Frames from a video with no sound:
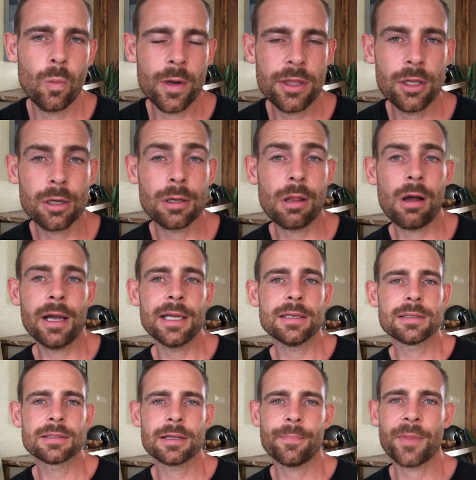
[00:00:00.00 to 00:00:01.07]
with your
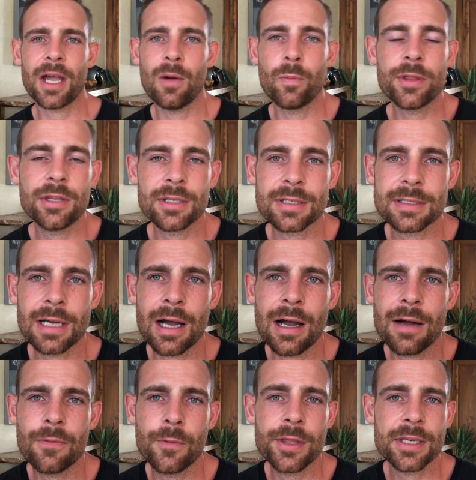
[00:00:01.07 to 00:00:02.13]
clients, with your
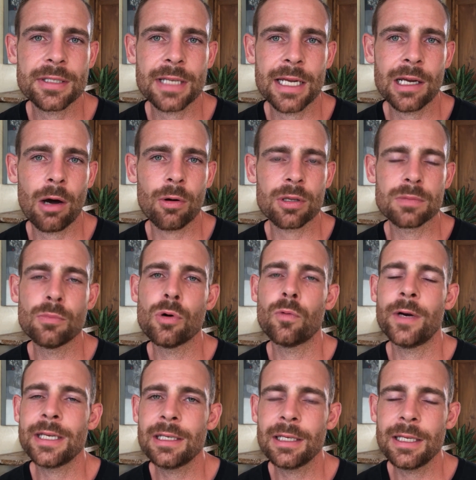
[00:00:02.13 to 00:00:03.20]
staff, with your stakeholders more
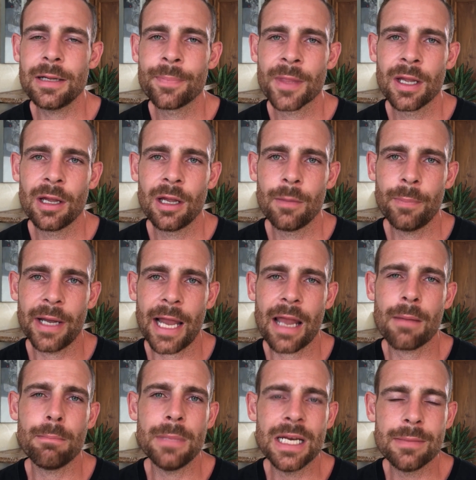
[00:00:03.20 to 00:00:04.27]
regularly. But
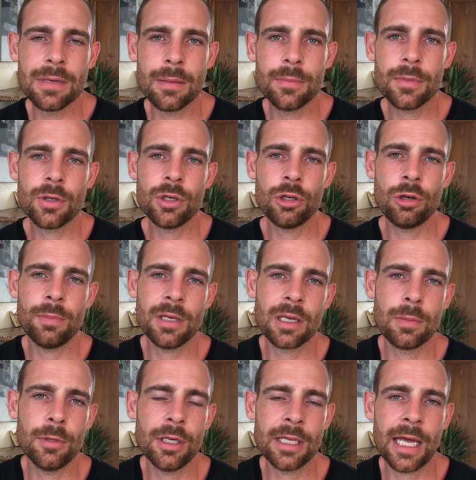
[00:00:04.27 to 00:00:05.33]
at a minimum, you should be
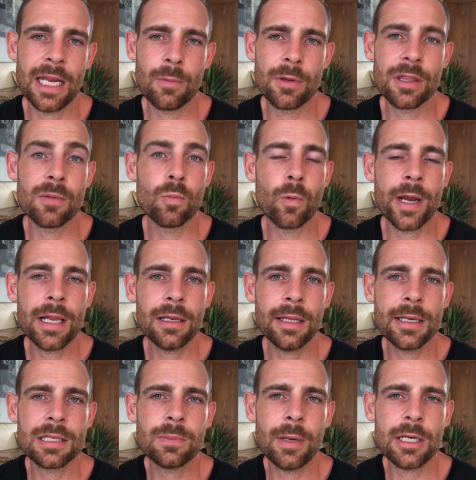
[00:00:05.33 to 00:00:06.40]
communicating with them
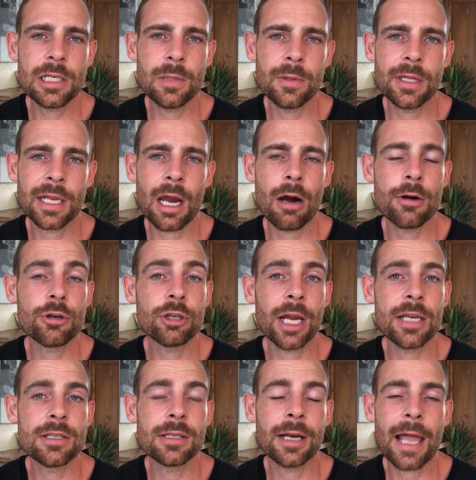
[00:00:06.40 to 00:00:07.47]
weekly, especially with the current
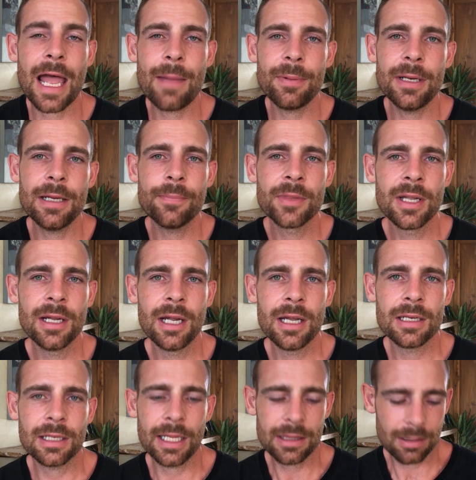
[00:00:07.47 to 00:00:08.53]
changes that are happening,
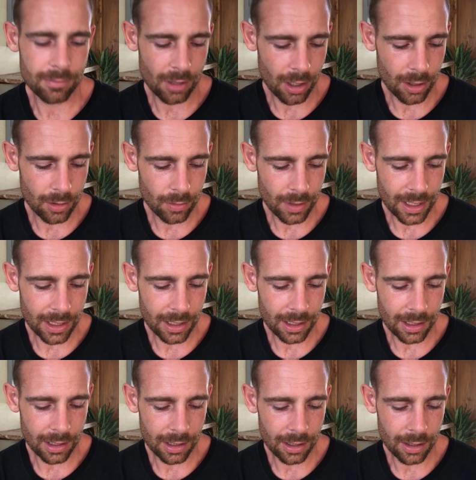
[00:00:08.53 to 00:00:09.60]
to let them
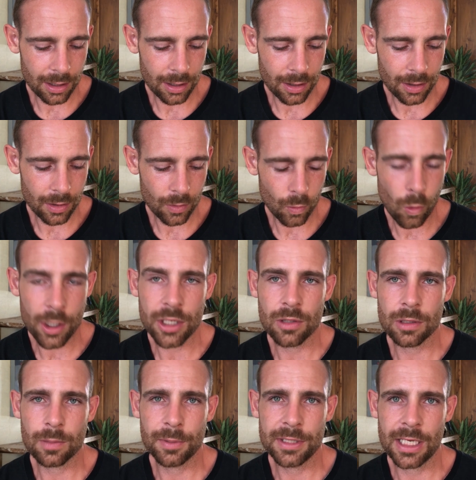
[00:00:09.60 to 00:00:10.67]
know what you're
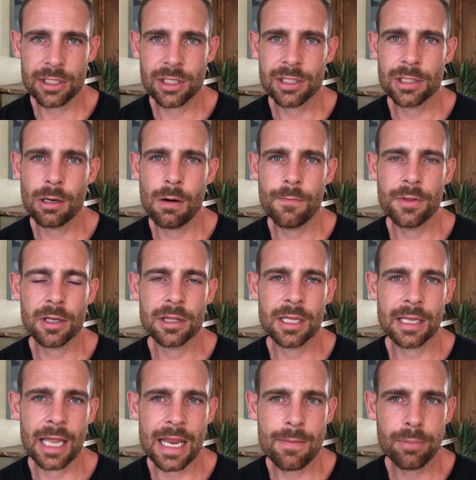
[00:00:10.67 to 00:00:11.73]
doing to protect yourself, the
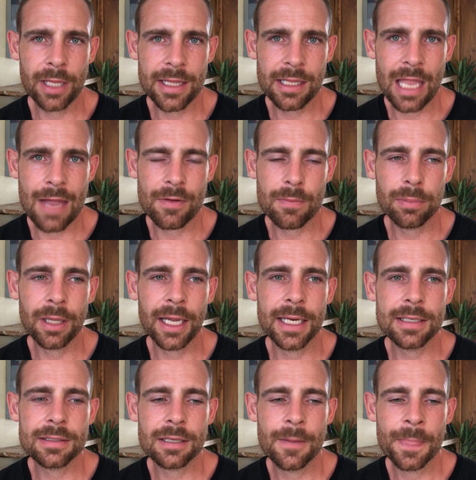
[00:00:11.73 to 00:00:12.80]
game plan that you have in
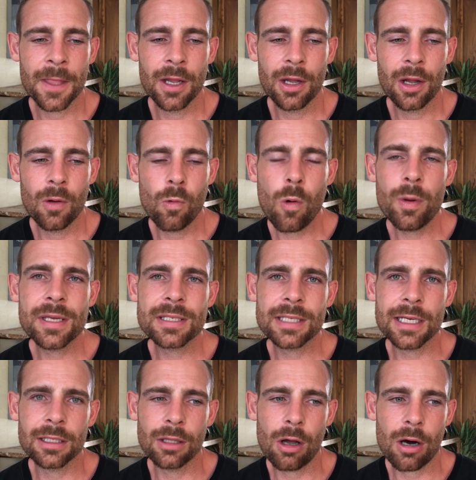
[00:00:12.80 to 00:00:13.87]
place. What we
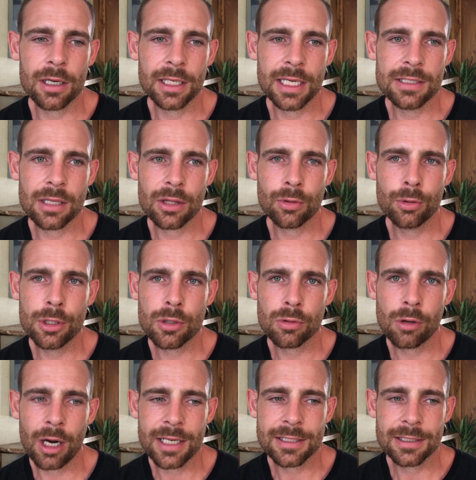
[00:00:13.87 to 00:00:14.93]
see a lot is that through
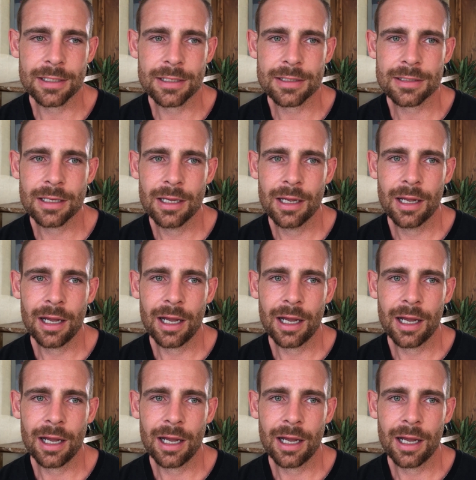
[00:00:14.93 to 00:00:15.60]
crisis,